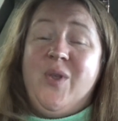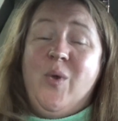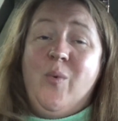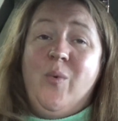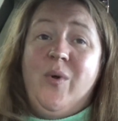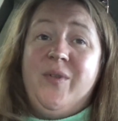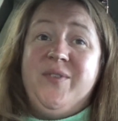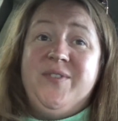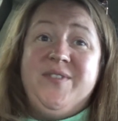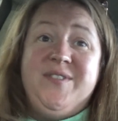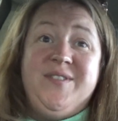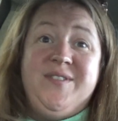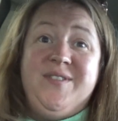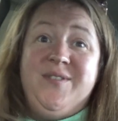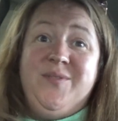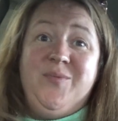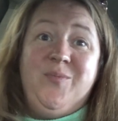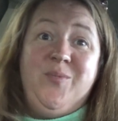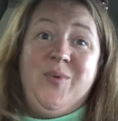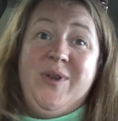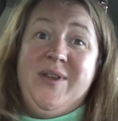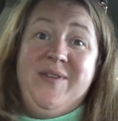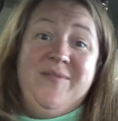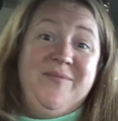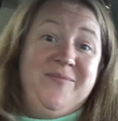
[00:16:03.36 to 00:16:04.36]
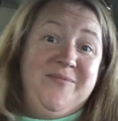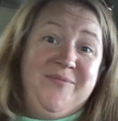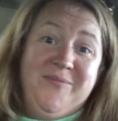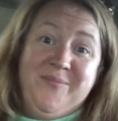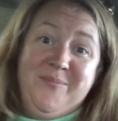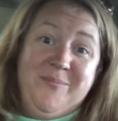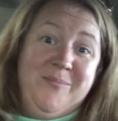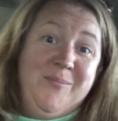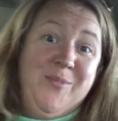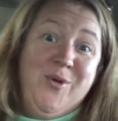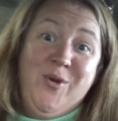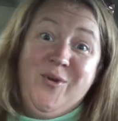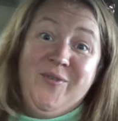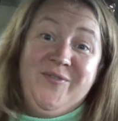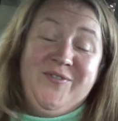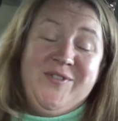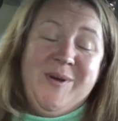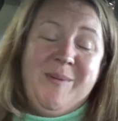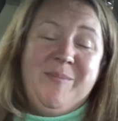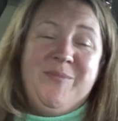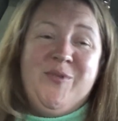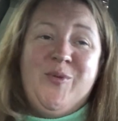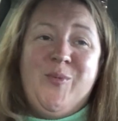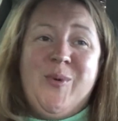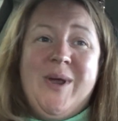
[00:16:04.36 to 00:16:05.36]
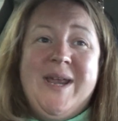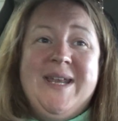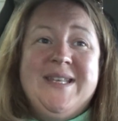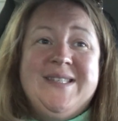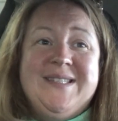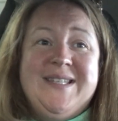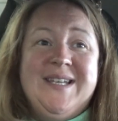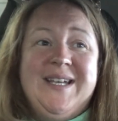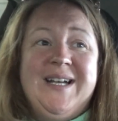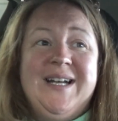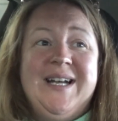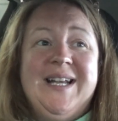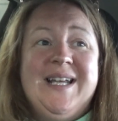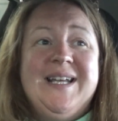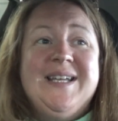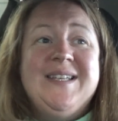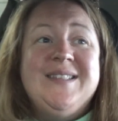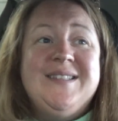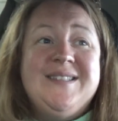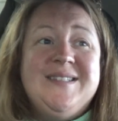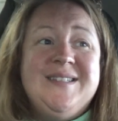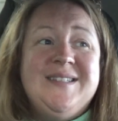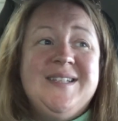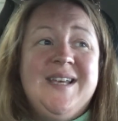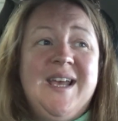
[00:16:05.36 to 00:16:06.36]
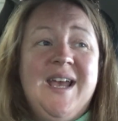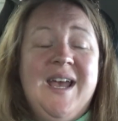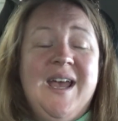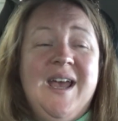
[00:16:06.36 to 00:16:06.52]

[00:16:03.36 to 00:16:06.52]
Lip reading: once we've moved up the waiting list.